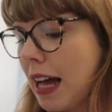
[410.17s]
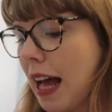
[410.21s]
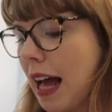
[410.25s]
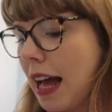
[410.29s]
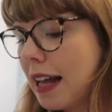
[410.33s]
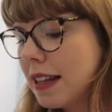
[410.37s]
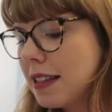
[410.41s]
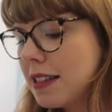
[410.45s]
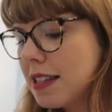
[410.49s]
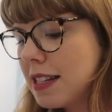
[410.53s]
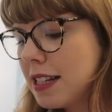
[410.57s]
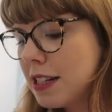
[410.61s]

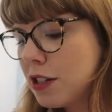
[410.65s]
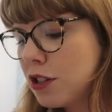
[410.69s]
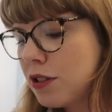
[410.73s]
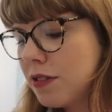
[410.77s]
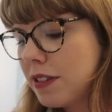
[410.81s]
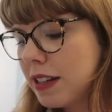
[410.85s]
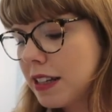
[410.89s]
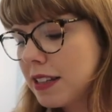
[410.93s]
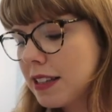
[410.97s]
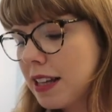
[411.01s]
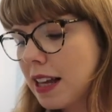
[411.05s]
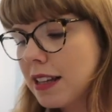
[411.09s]
and
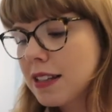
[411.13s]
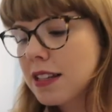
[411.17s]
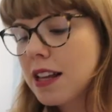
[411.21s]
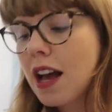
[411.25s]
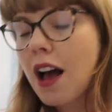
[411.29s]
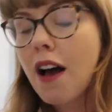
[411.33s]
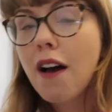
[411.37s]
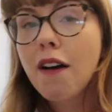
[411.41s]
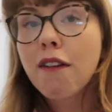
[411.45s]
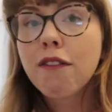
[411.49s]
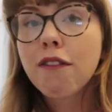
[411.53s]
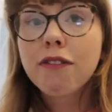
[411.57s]
StitchFix has
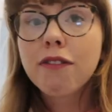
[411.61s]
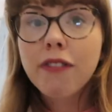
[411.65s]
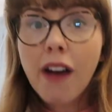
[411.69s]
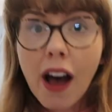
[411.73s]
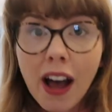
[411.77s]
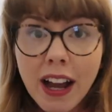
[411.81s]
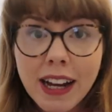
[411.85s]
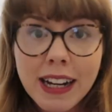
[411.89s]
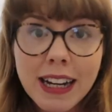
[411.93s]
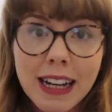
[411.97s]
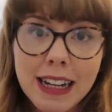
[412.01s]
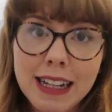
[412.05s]

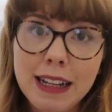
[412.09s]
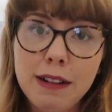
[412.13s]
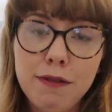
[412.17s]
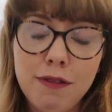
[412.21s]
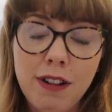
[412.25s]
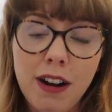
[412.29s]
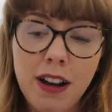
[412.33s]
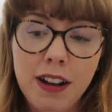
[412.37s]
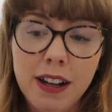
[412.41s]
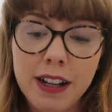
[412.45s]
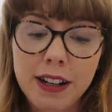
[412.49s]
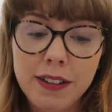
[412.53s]
finally
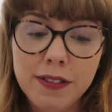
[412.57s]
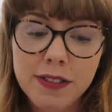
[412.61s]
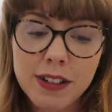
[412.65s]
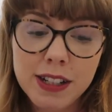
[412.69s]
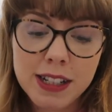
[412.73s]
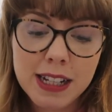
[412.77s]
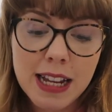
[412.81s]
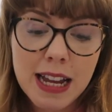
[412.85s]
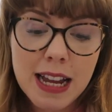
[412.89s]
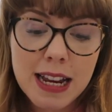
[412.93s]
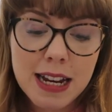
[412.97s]
arrived.